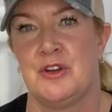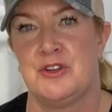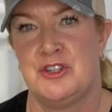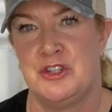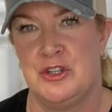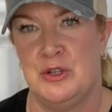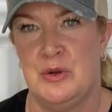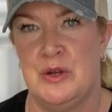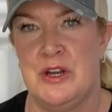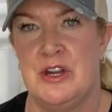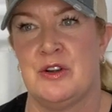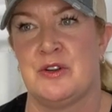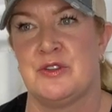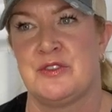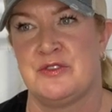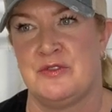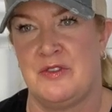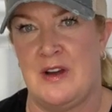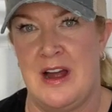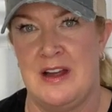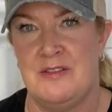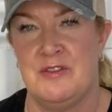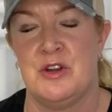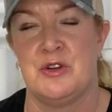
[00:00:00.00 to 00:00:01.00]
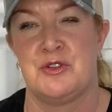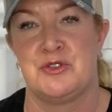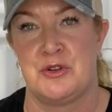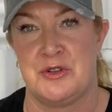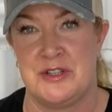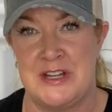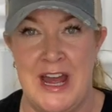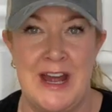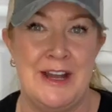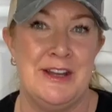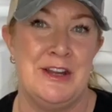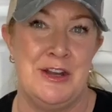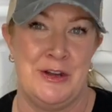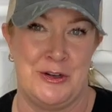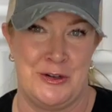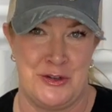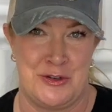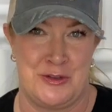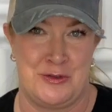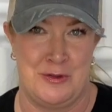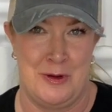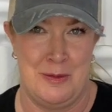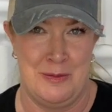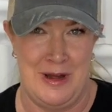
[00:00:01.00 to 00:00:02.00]
2 years, 5 years, or 10 years
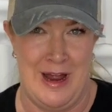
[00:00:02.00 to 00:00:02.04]
from